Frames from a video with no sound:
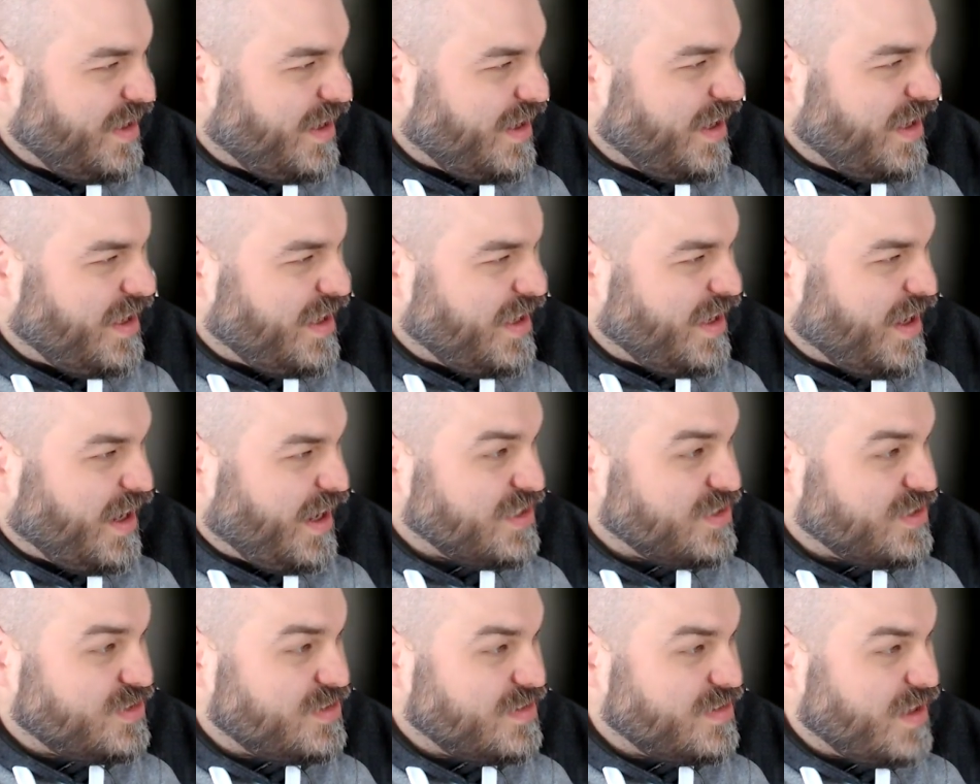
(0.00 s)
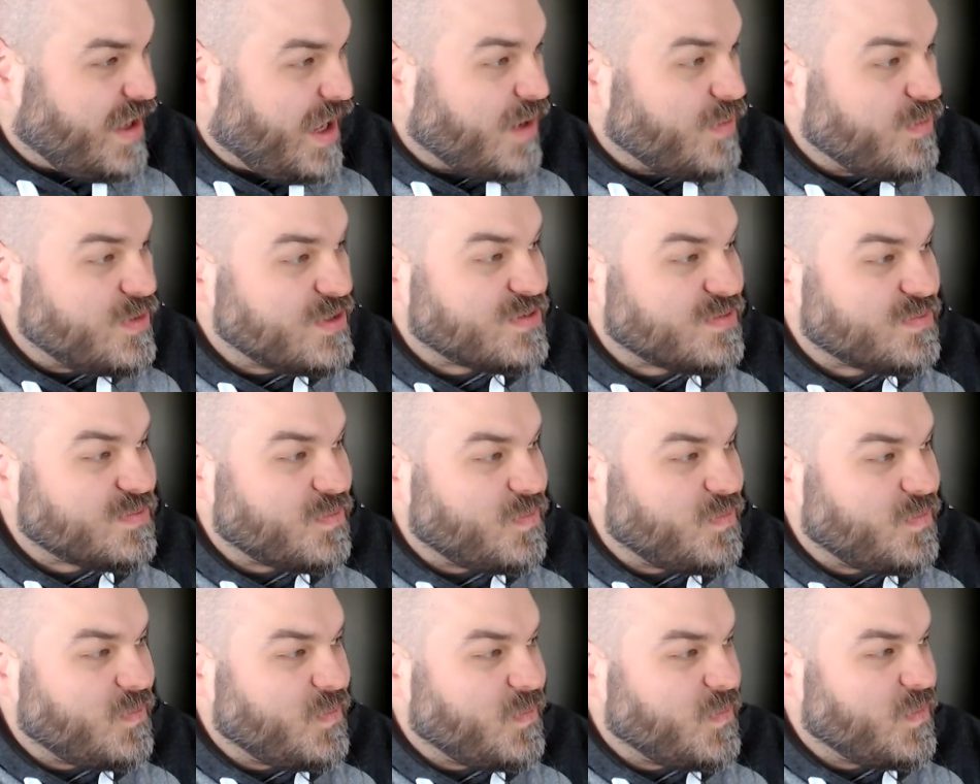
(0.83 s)
I was,
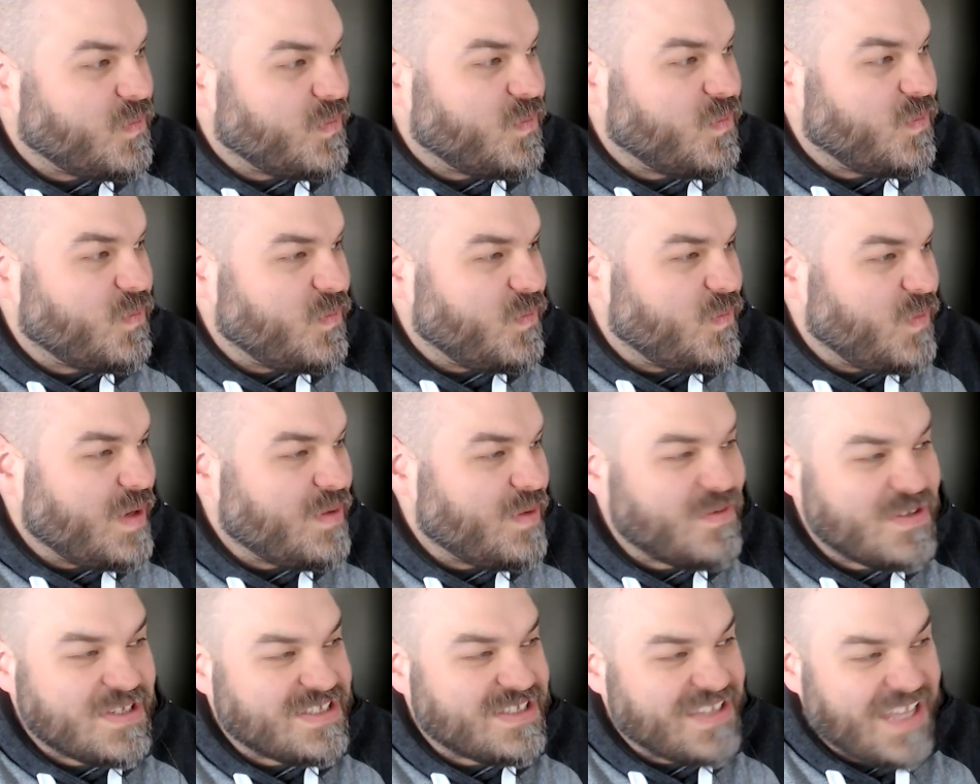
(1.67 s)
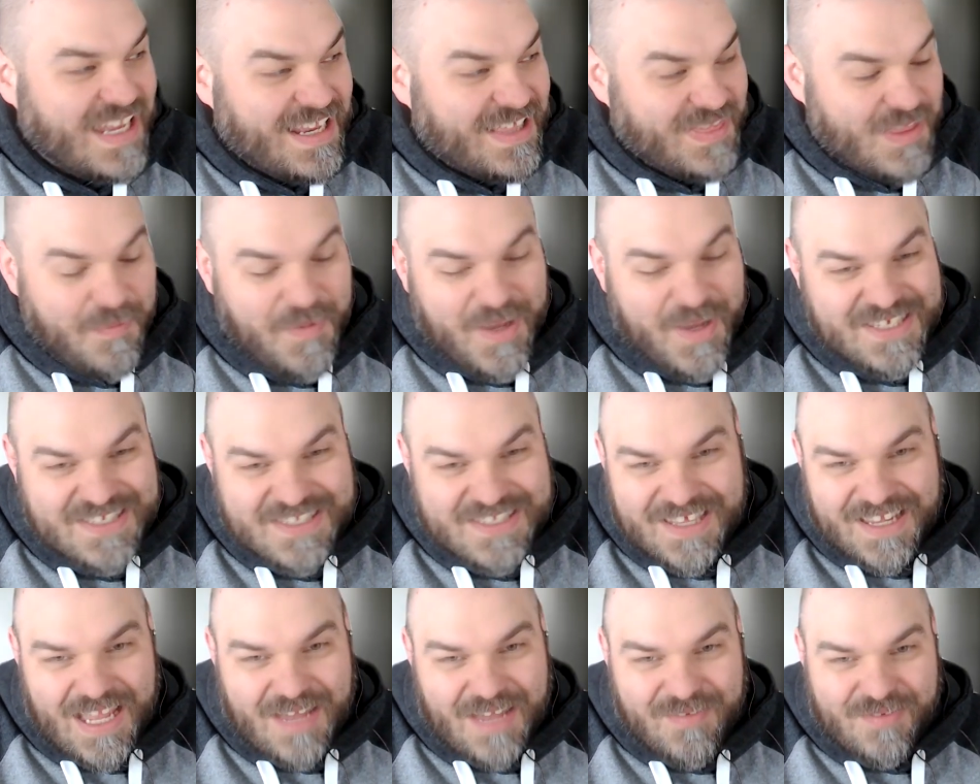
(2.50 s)
it was like the best
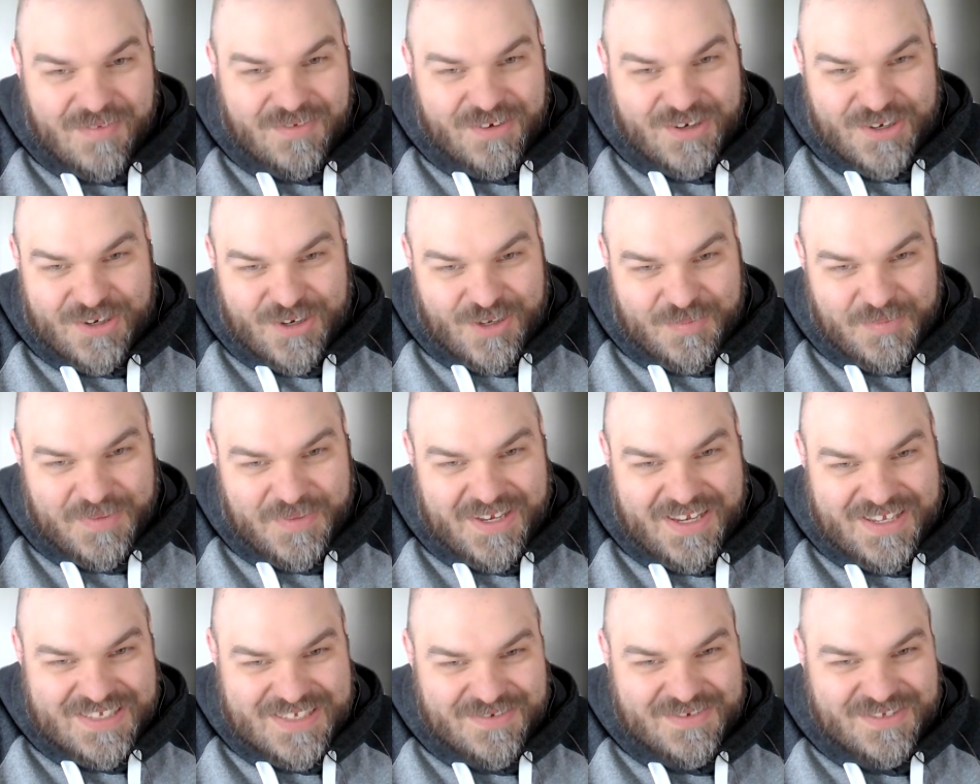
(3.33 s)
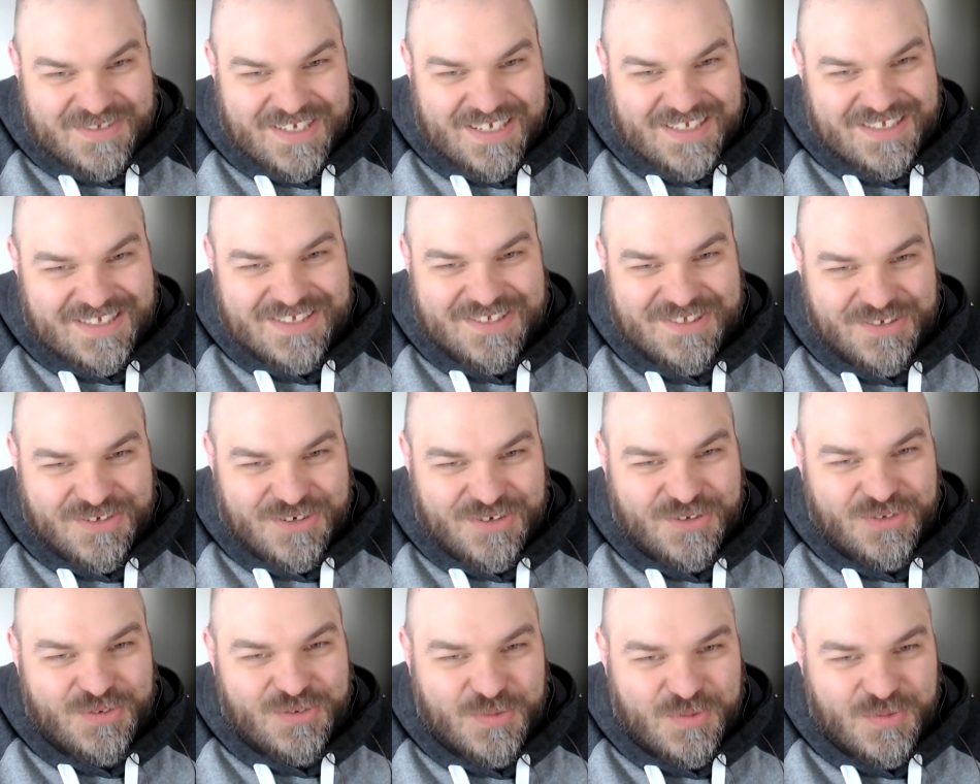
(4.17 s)
thing I've ever heard, because it was like this little
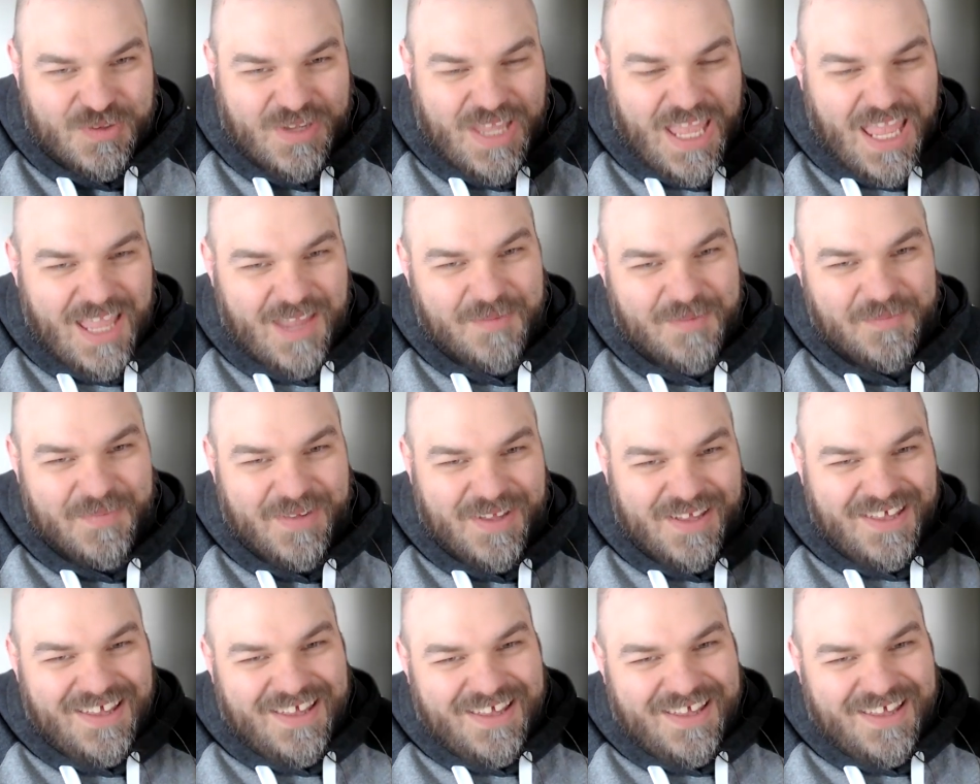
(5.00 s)
girl who came,